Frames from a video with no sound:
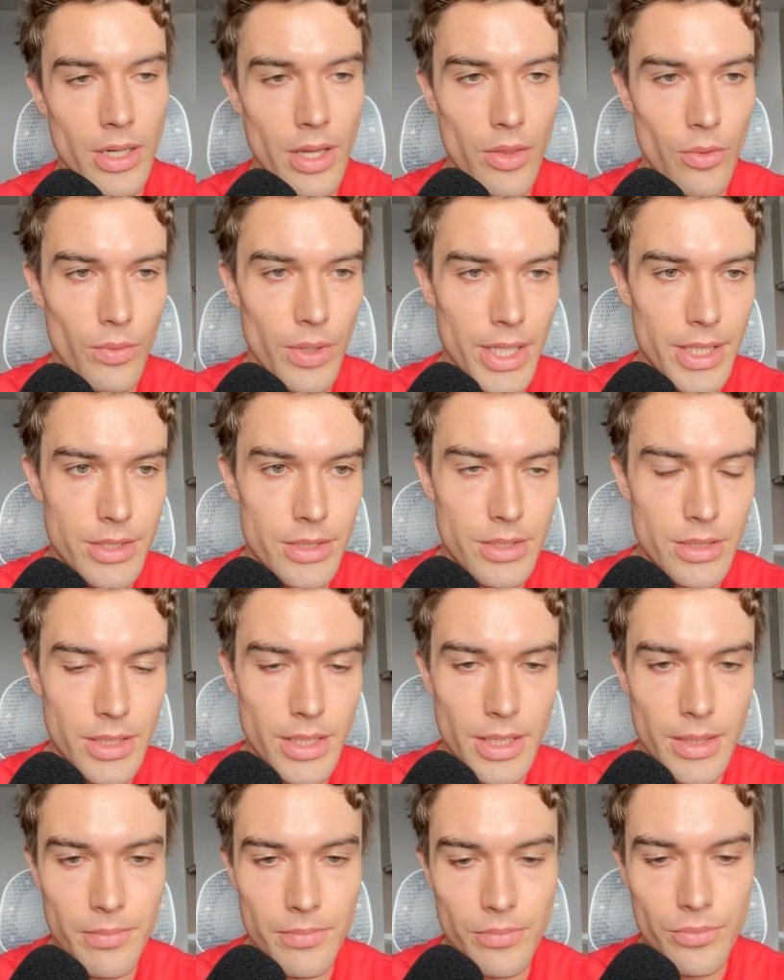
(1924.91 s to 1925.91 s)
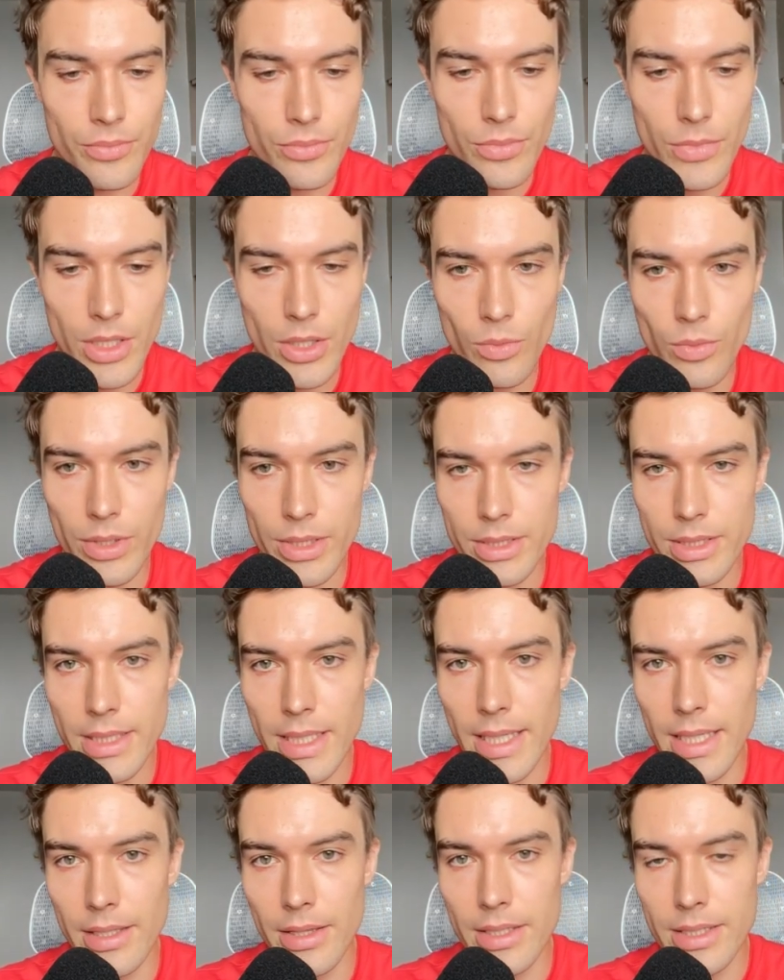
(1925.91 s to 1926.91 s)
Otherwise, it will
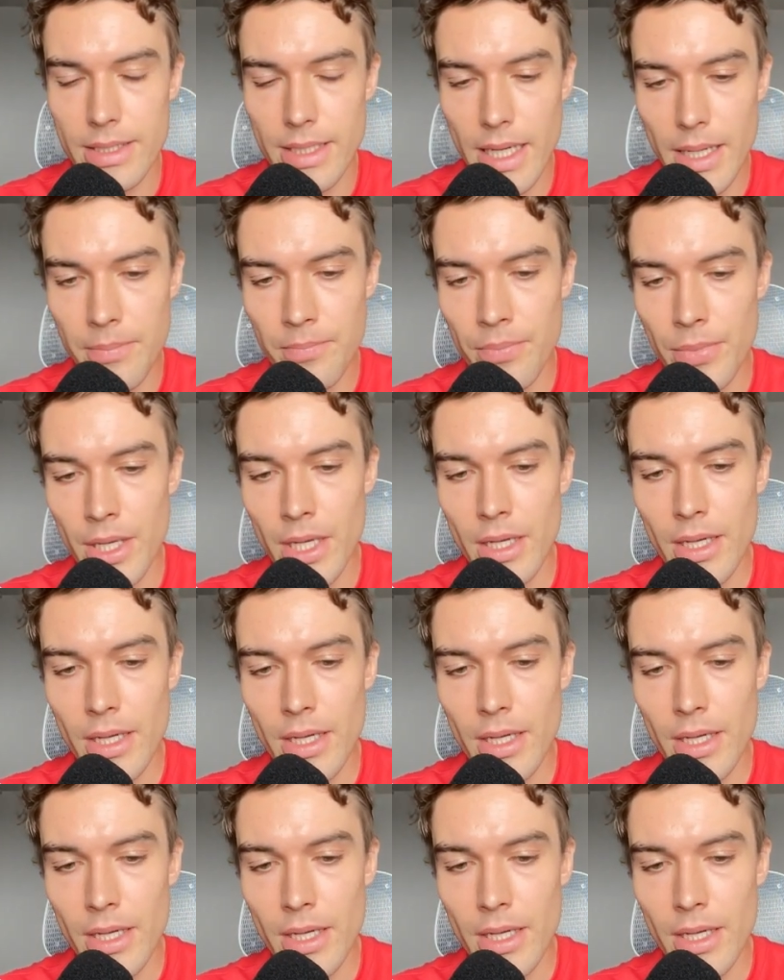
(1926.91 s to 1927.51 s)
stay the same.